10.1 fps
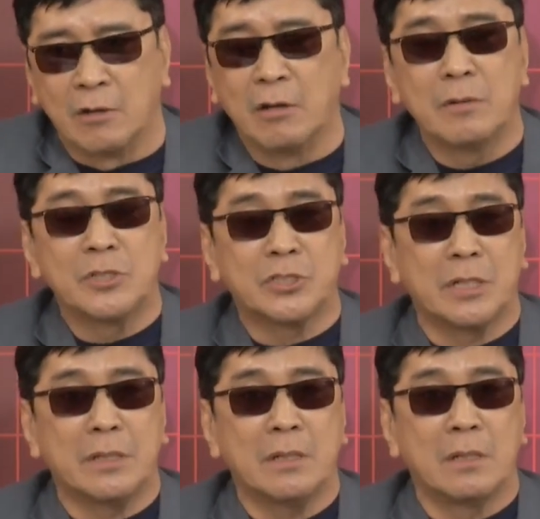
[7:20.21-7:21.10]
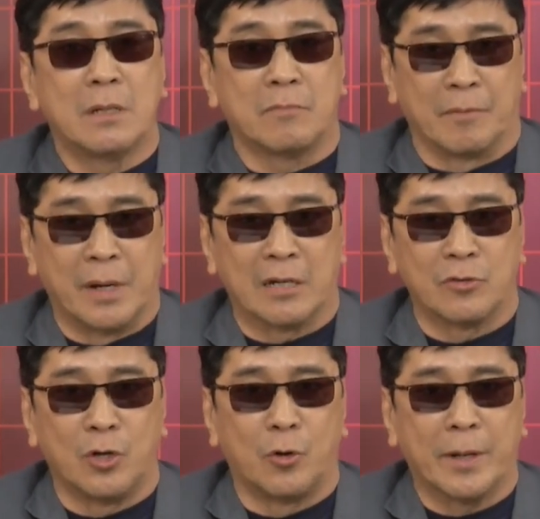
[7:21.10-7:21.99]
And all of a sudden, from out of
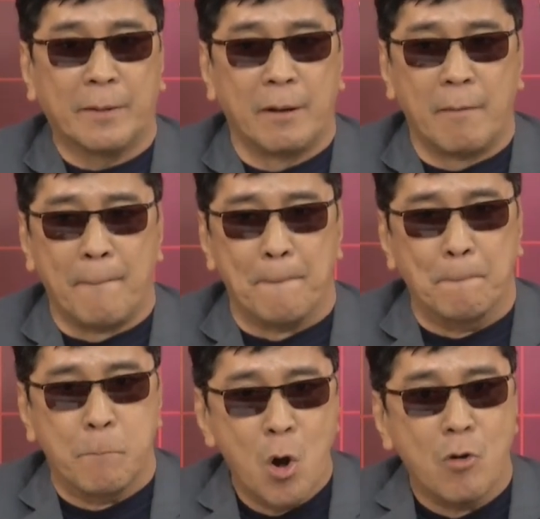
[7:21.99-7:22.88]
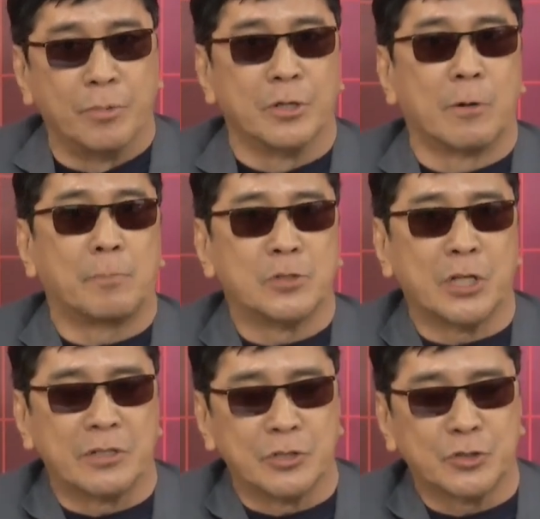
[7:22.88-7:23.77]
nowhere, boom, you
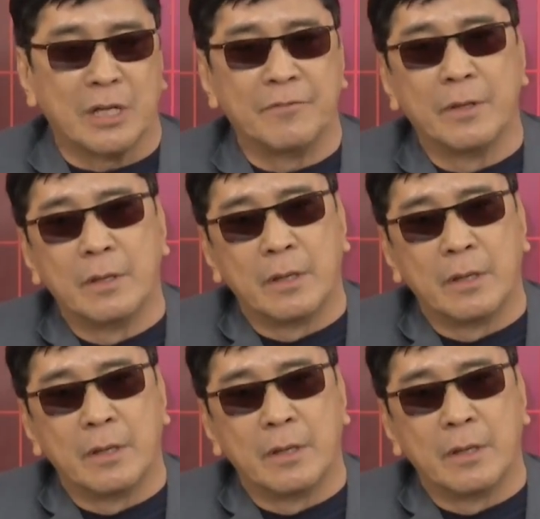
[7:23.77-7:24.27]
represented yourself.